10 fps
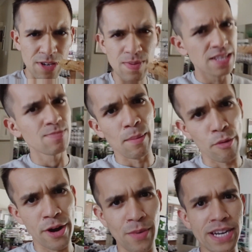must be getting to my
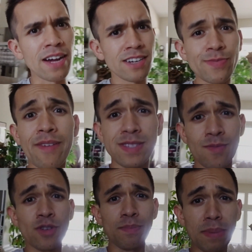brain right now because I'm having
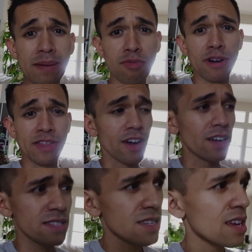some really big brain
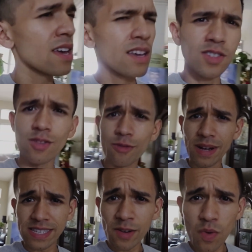thoughts. So there are
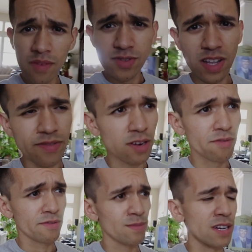about 10 waffles left
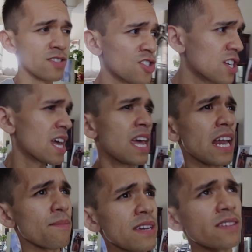over from lunch.
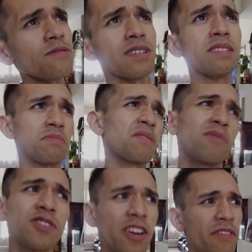And I'm thinking, all right, I
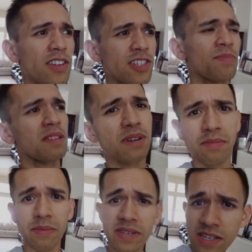want to try to finish up eating by
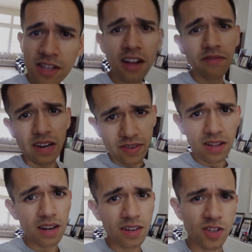maybe 6 o'clock, 5
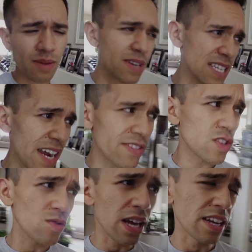o'clock. So that means I have to
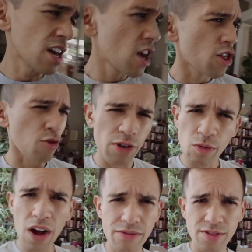do like 3
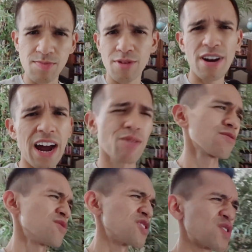waffles per hour,
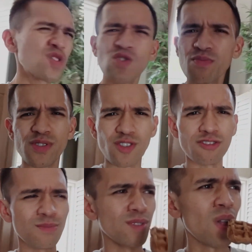which is super
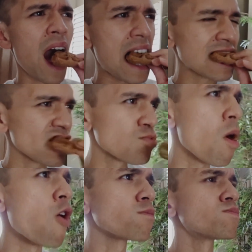doable.
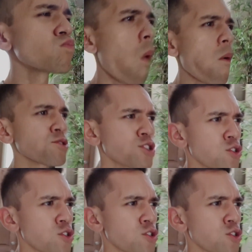So